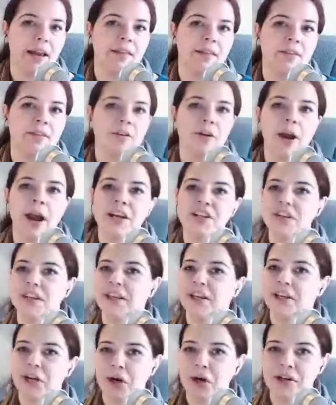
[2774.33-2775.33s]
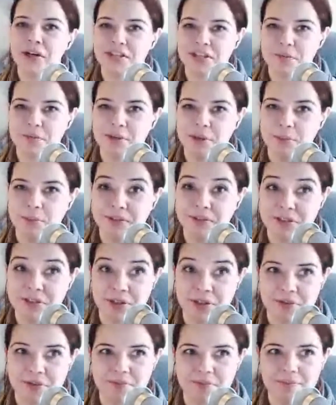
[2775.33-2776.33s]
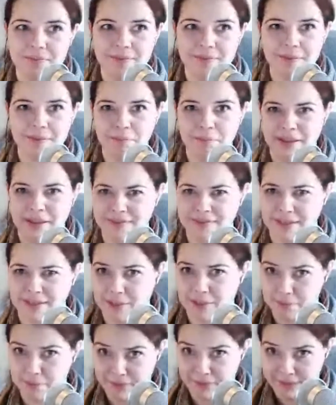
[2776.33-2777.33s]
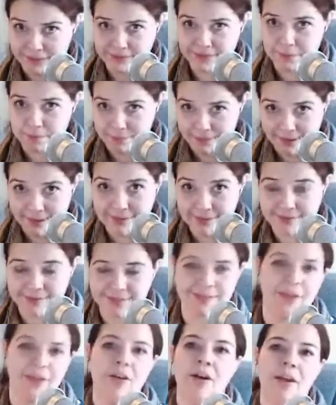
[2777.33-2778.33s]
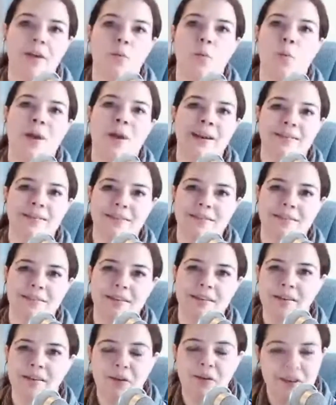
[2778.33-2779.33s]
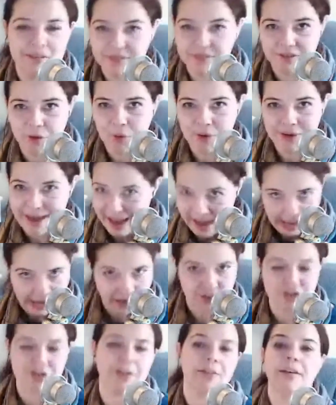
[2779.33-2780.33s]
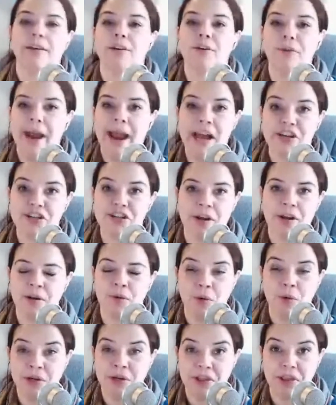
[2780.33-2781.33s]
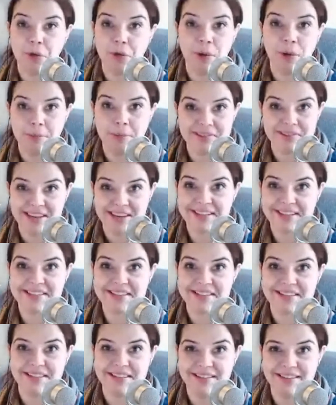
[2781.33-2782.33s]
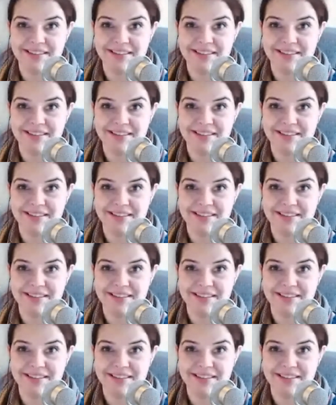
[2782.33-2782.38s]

and they're uh, actually encouraging people to basically place bets on when it's it's going to actually crash on one of their websites.